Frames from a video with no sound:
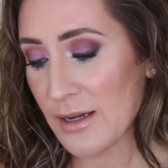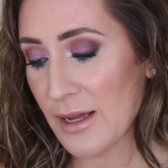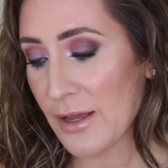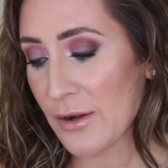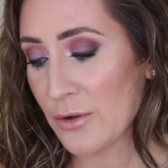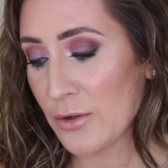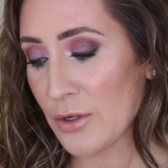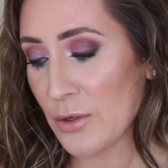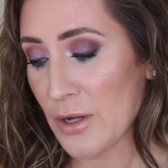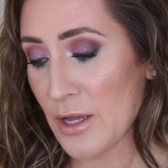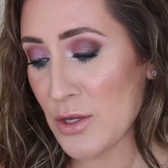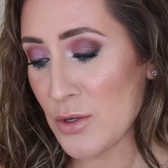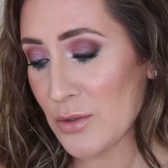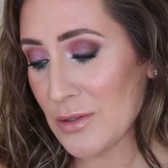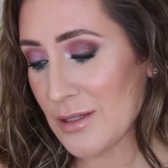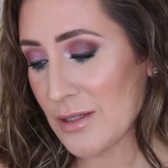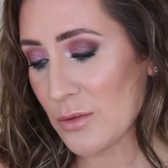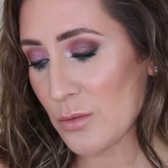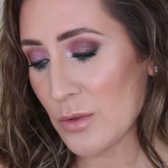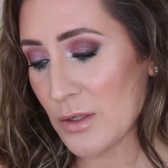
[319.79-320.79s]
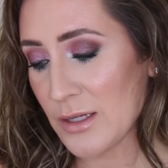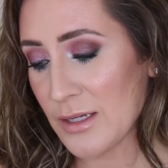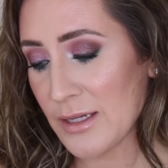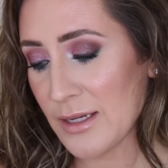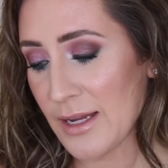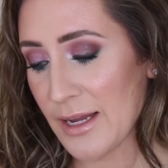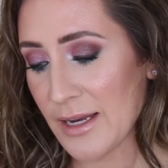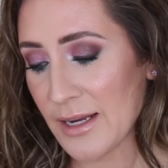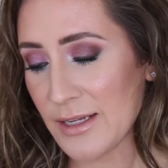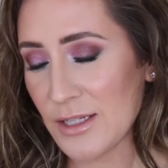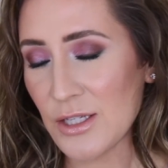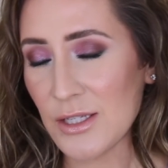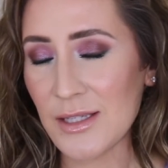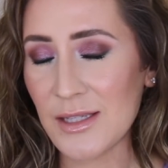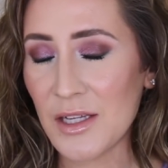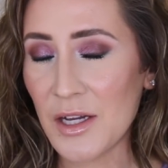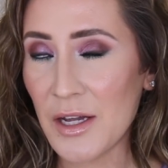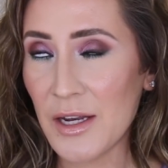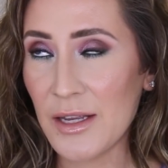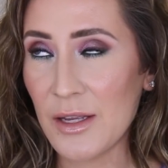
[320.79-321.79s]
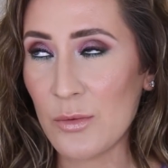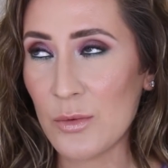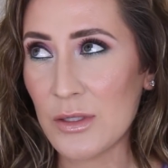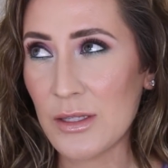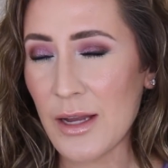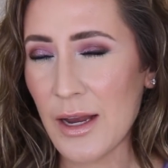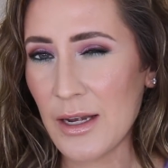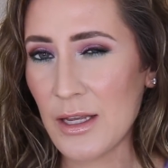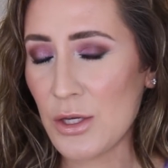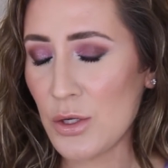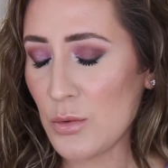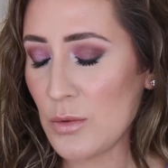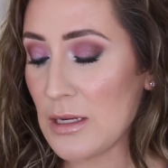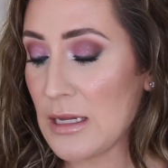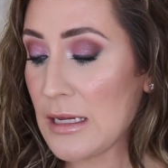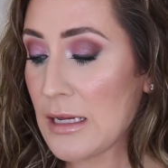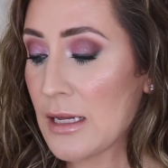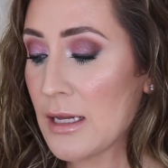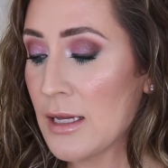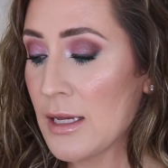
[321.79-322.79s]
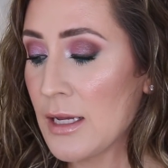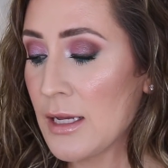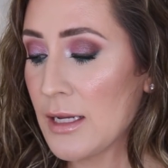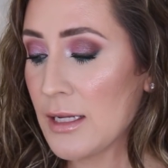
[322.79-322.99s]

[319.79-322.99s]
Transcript: I don't know, I use this one and I just thought it was kind of unique.